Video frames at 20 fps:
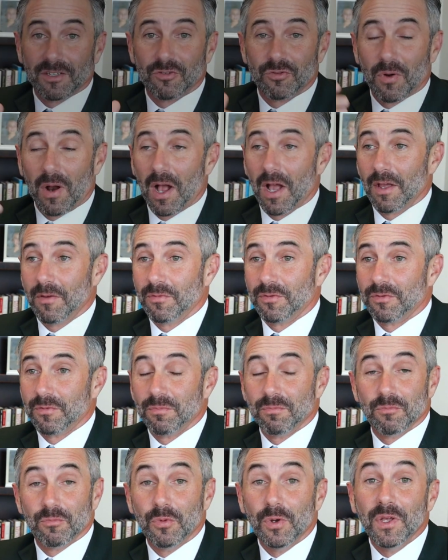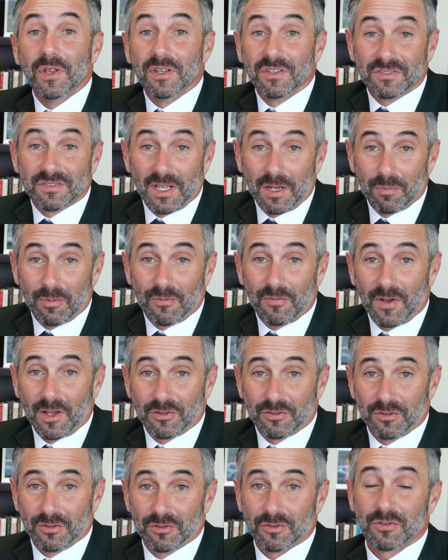drives real estate
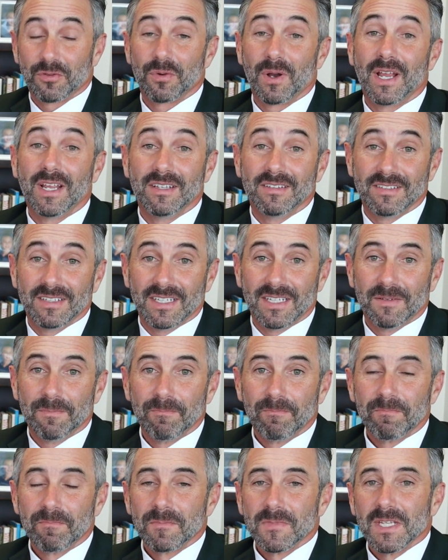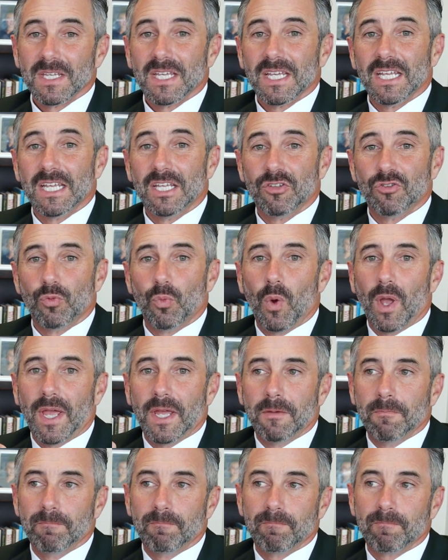professionals crazy is
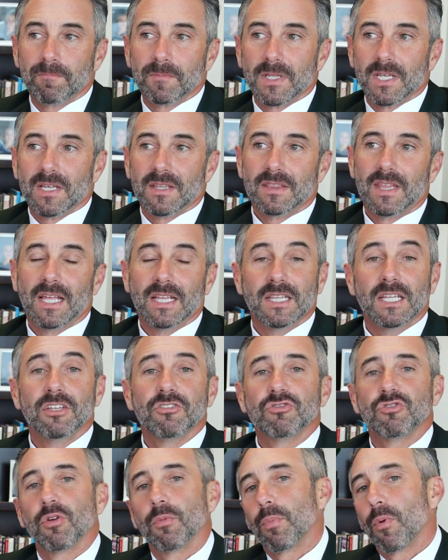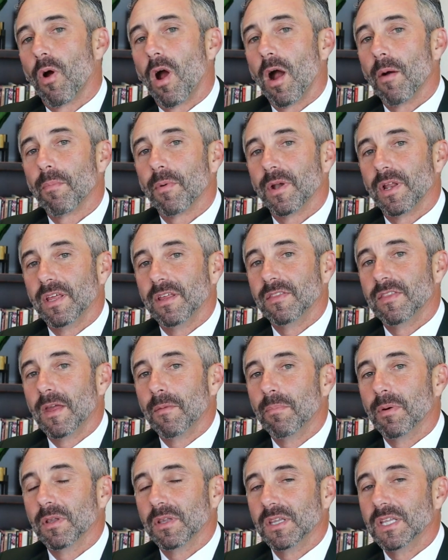when they list a property
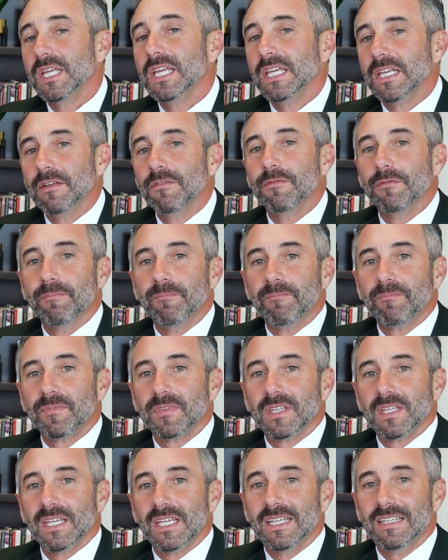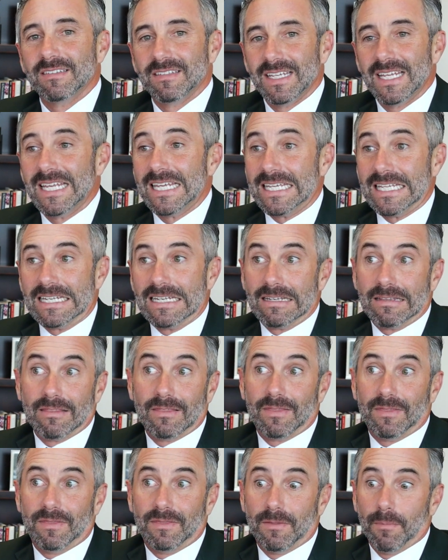they believe is in
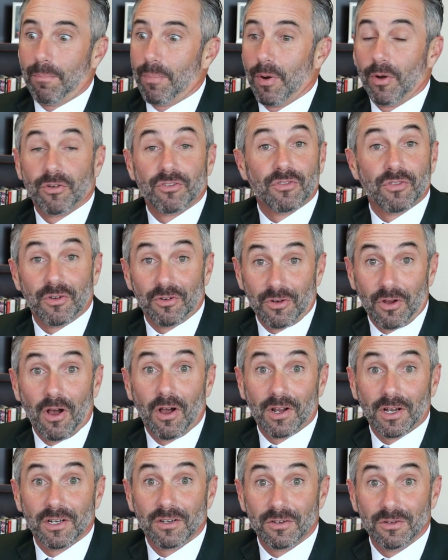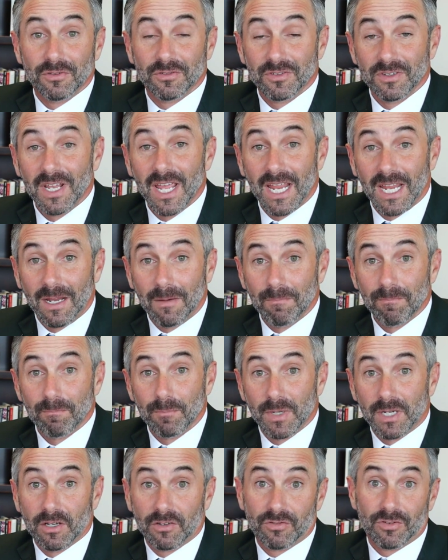the person they're talking to's name
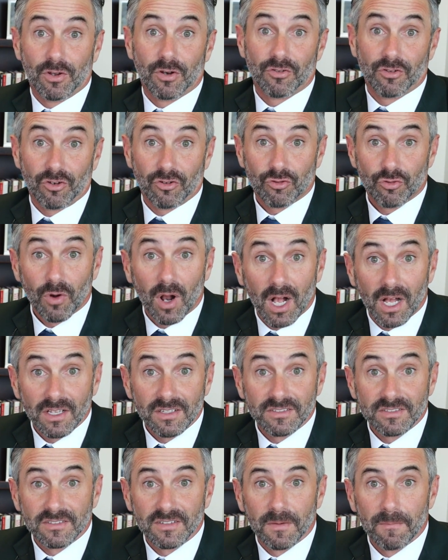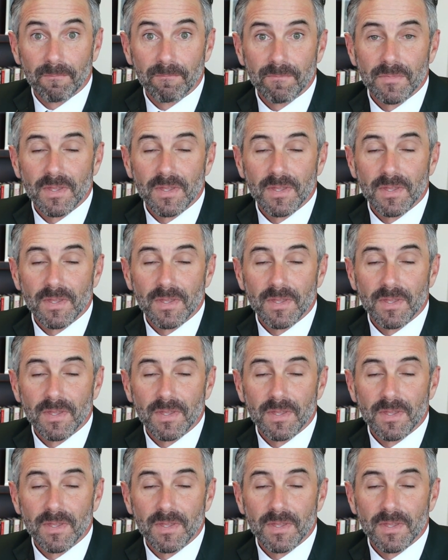because there's a trust,